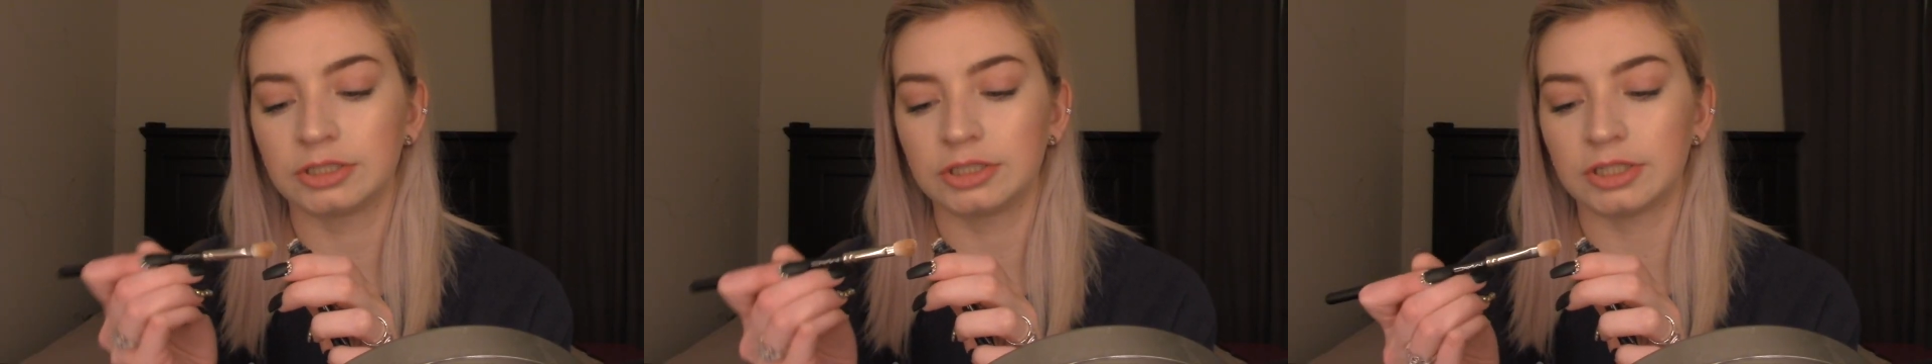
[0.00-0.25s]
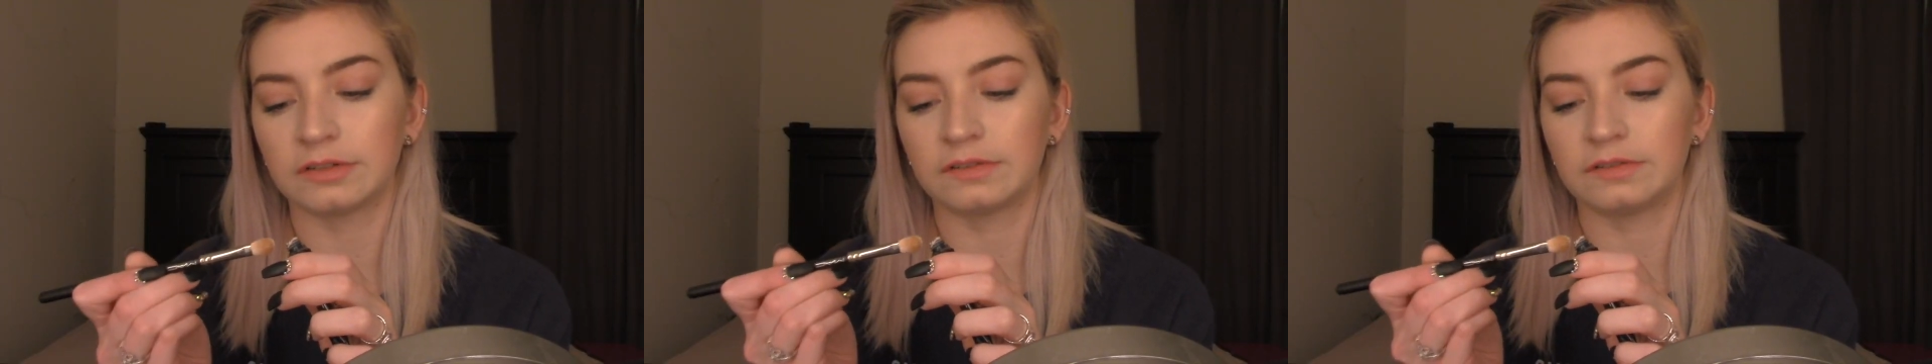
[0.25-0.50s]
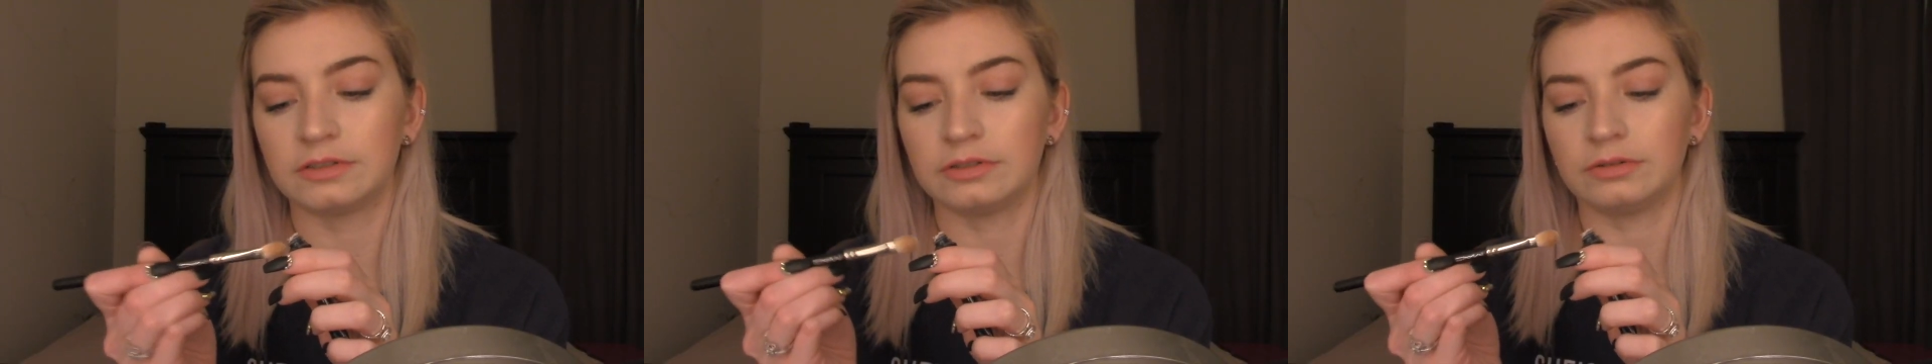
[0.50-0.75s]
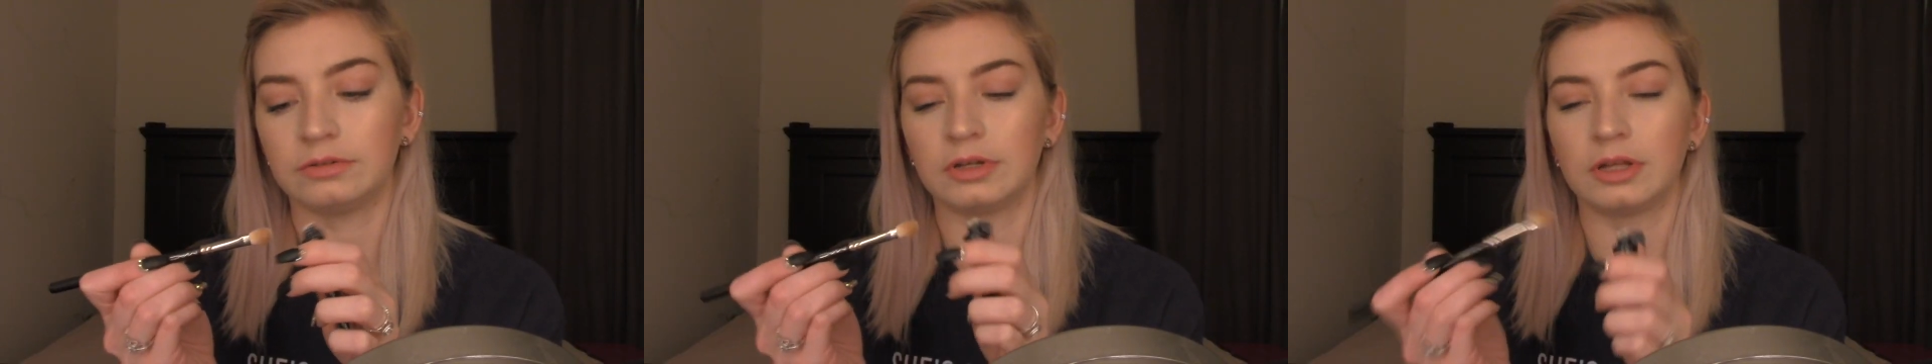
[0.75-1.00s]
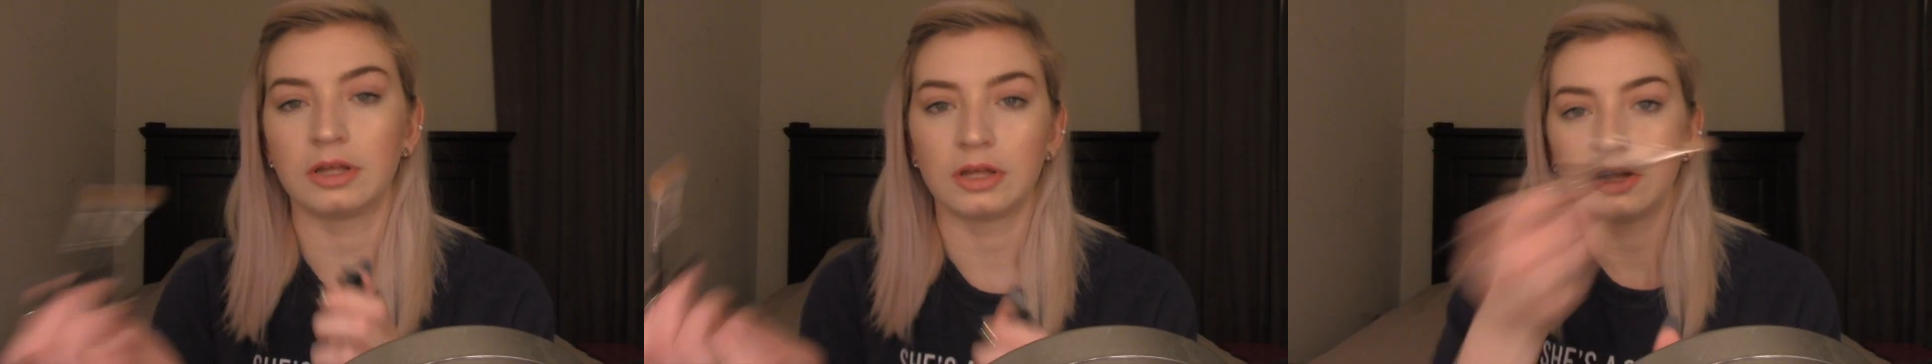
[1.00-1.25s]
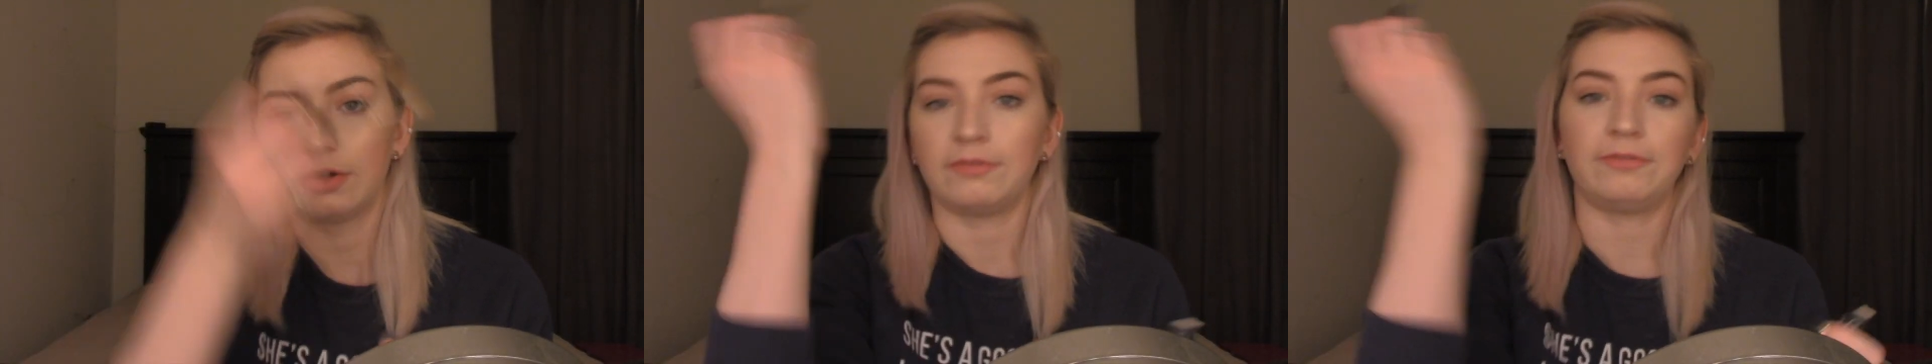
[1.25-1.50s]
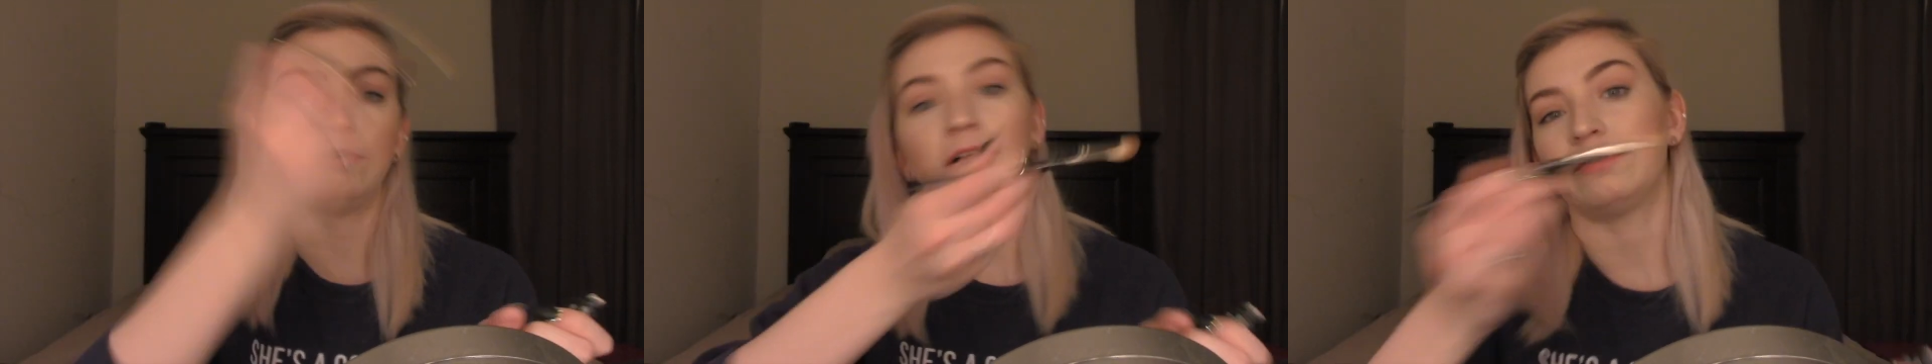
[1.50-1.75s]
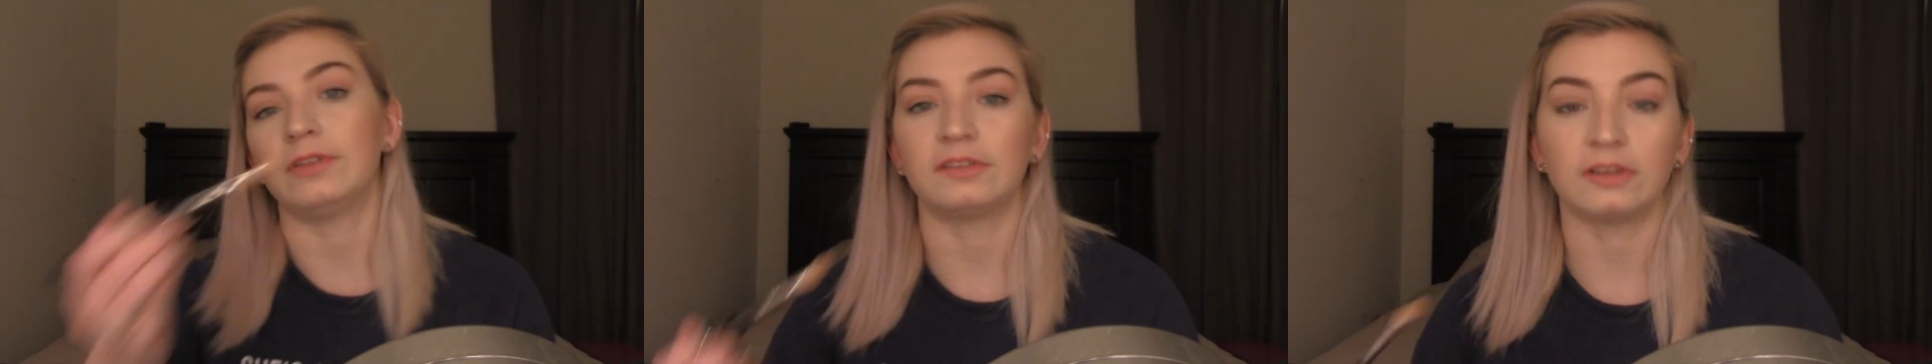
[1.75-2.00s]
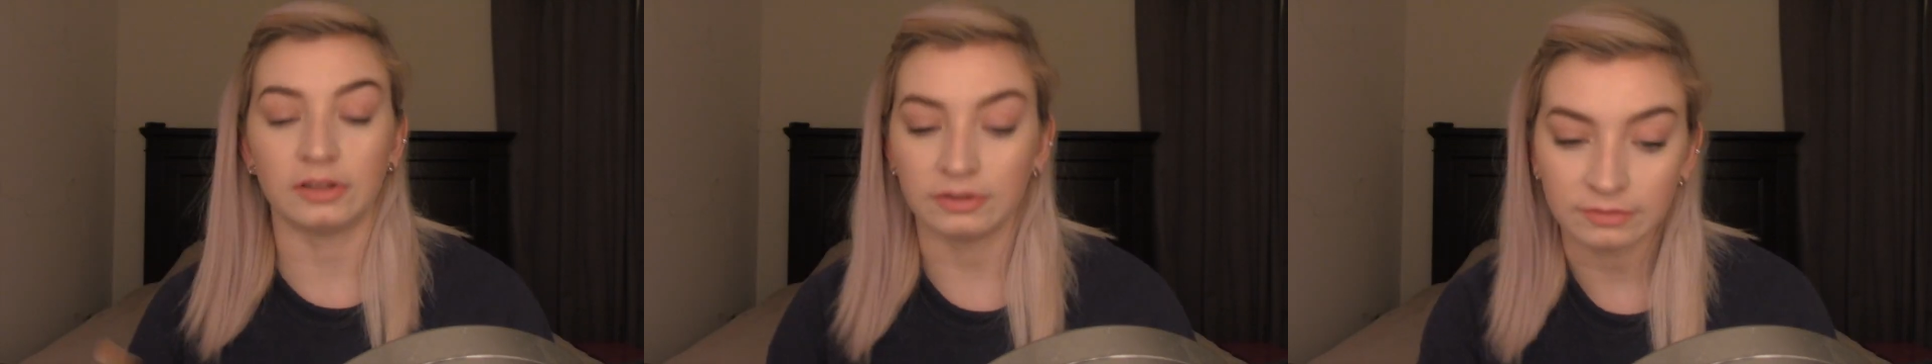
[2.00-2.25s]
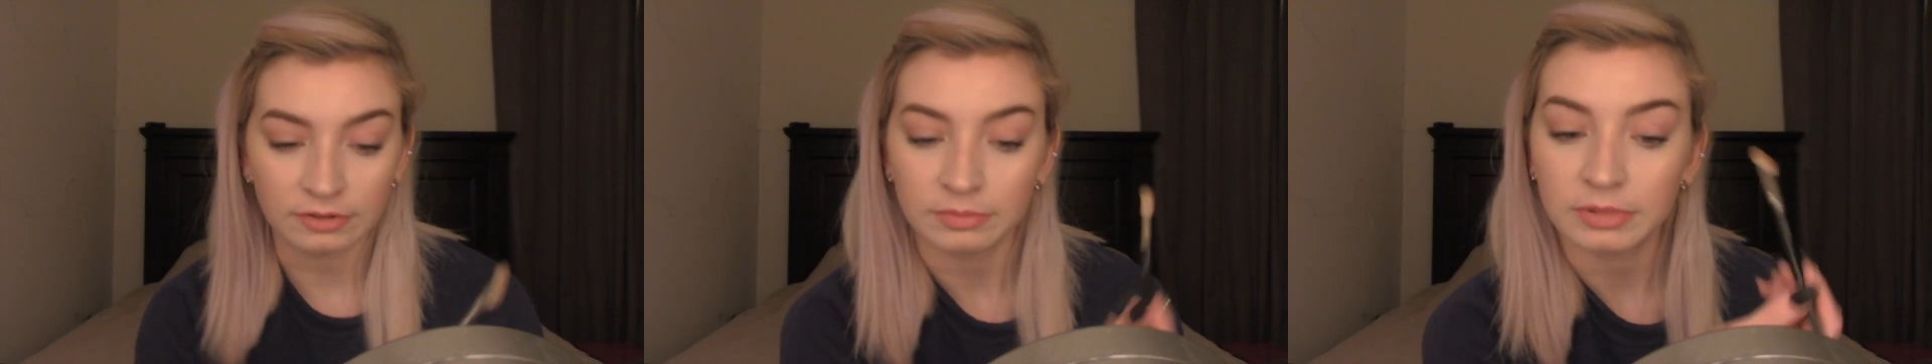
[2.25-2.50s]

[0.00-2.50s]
just to fluff this all over the